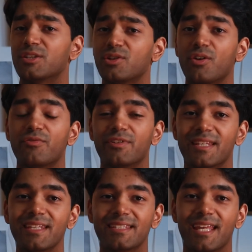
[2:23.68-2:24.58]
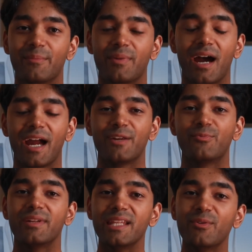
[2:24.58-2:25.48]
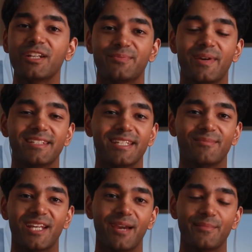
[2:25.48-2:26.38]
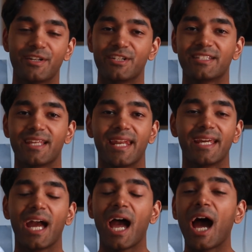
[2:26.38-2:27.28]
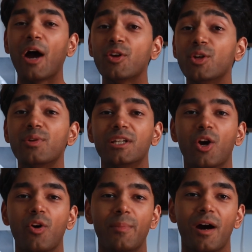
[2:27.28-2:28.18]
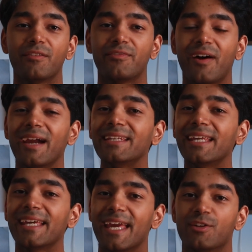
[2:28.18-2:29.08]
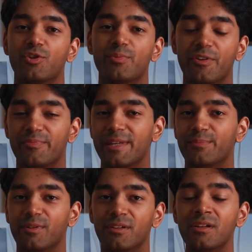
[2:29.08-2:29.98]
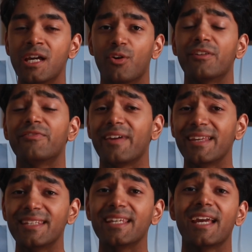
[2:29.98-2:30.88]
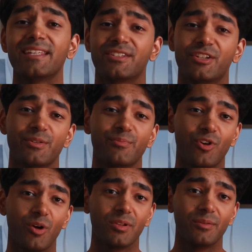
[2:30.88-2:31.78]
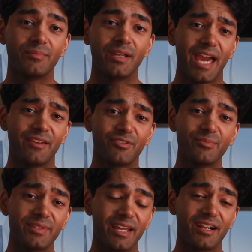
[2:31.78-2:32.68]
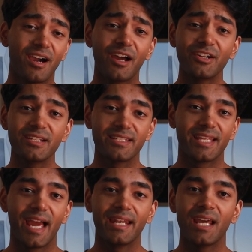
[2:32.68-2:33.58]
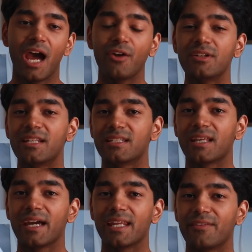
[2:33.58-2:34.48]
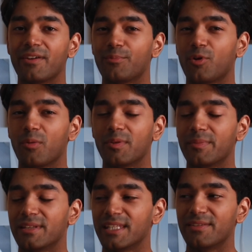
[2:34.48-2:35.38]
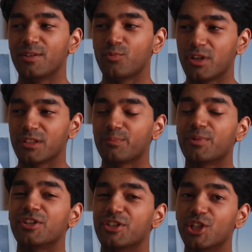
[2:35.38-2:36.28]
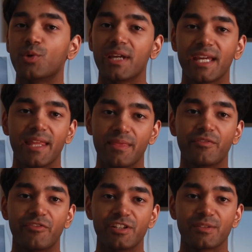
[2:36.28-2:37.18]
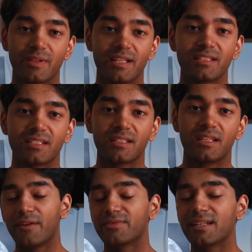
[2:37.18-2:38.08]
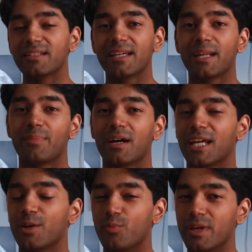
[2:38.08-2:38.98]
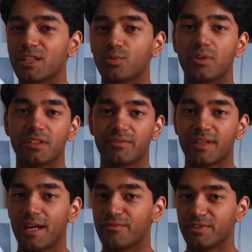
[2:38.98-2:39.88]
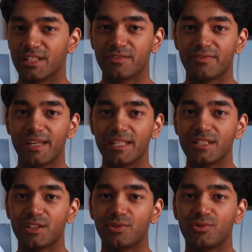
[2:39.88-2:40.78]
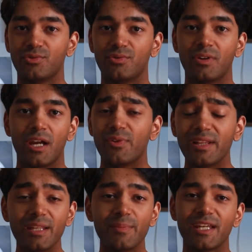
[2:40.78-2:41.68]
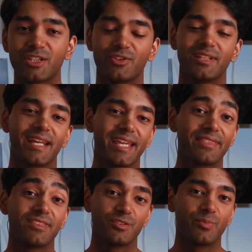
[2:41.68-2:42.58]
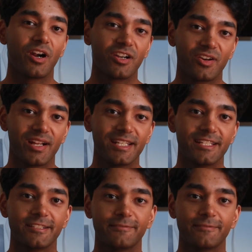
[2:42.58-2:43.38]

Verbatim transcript: So for this step, I really want to spend some time understanding how you would go about finding a group of people who are facing a certain problem, and from there understand how to decide if a problem is even worth pursuing in the first place. I've set aside about a week's worth of time for this phase to really make sure that I get this part right.